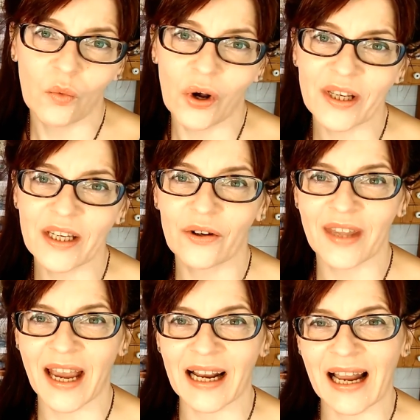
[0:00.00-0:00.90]
working on
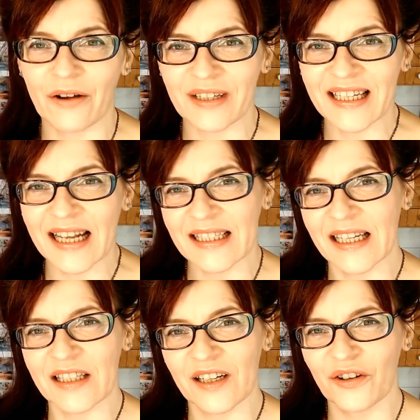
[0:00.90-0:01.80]
that cloud and getting
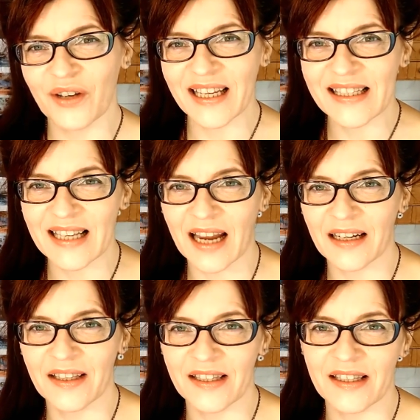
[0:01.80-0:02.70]
it to look
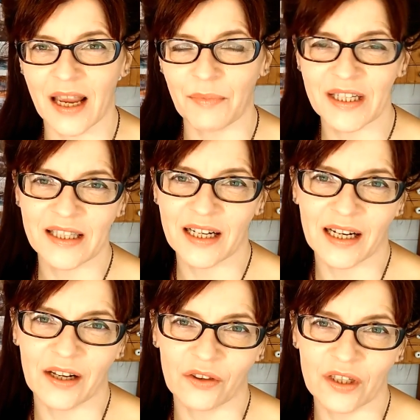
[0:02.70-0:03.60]
exactly the same as the
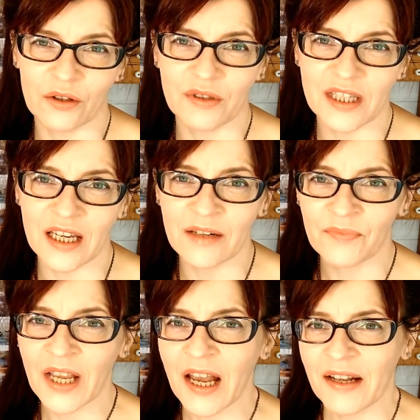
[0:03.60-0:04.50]
cloud that you see.
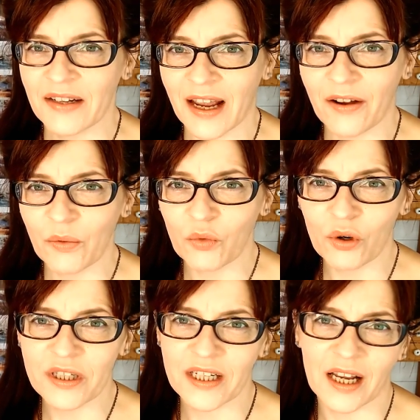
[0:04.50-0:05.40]
Now in
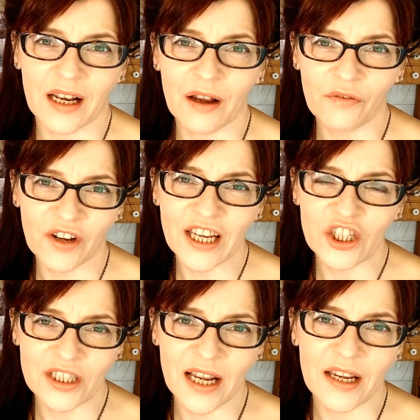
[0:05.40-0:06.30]
watercolour, for
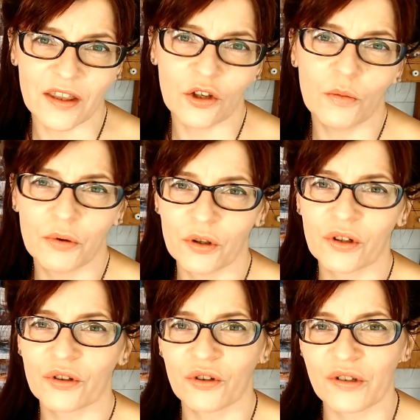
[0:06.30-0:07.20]
each layer that you put
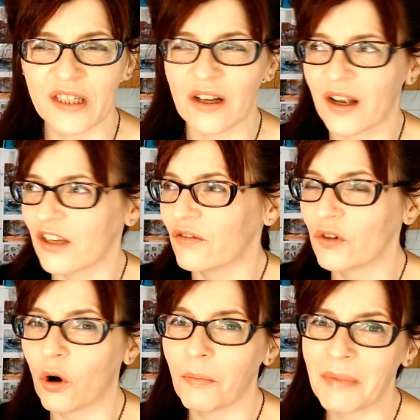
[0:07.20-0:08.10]
on your sky, you've
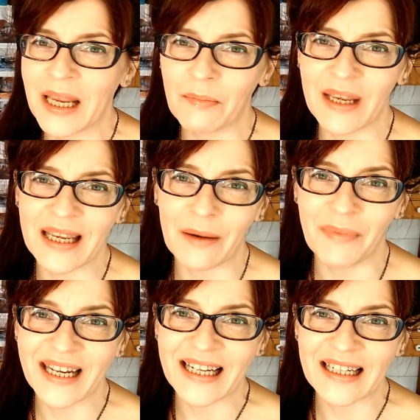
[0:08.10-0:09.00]
got maybe a
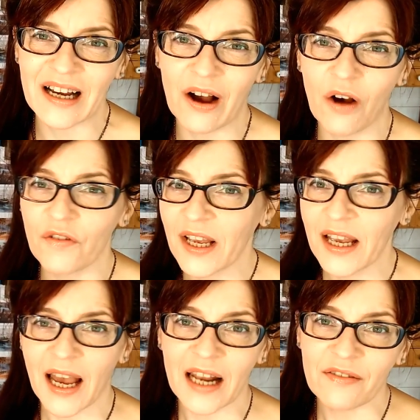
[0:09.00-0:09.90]
minute and a half,
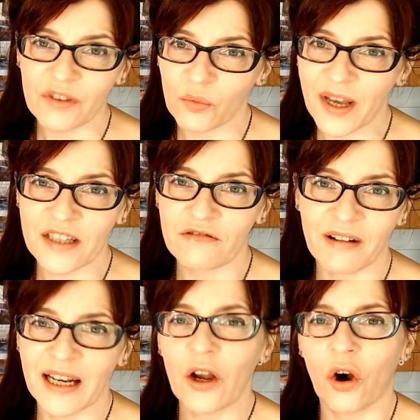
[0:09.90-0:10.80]
and if the weather's
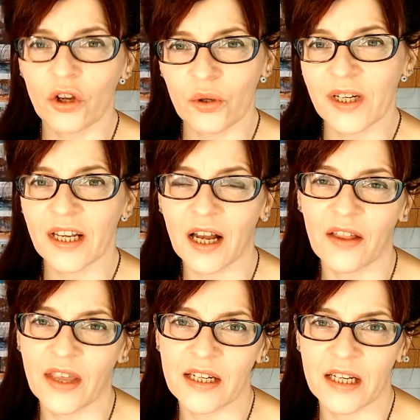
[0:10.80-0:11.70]
really hot, you can
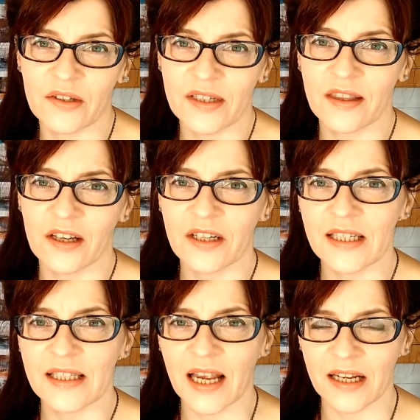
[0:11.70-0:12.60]
cut that down to 30
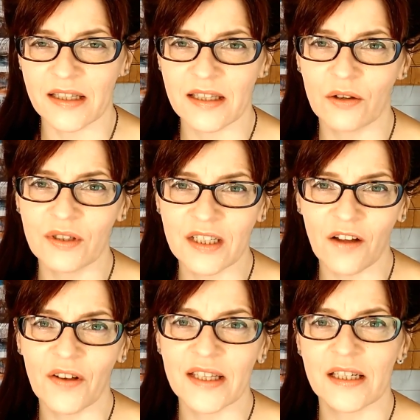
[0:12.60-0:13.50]
seconds. So
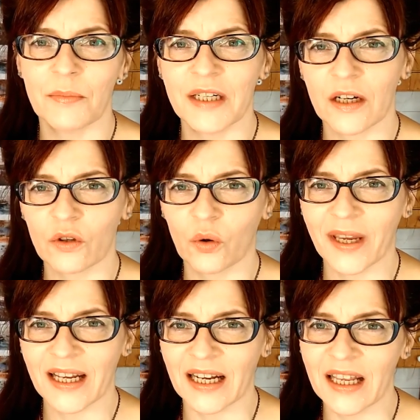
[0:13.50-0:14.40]
stuff has to be done
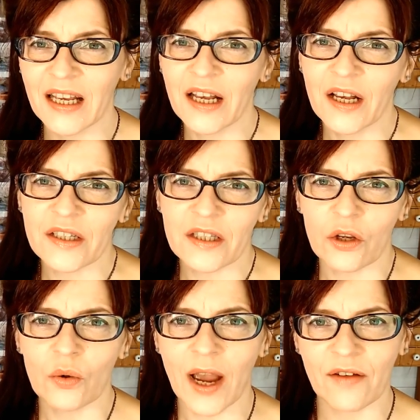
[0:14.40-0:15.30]
quickly. So
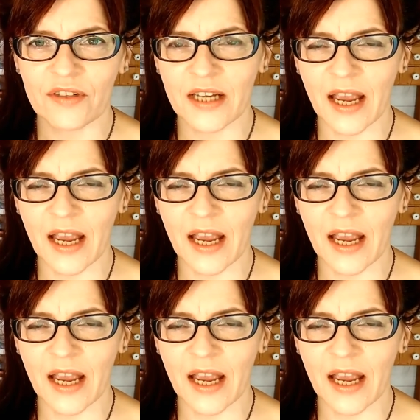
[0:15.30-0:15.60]
you have to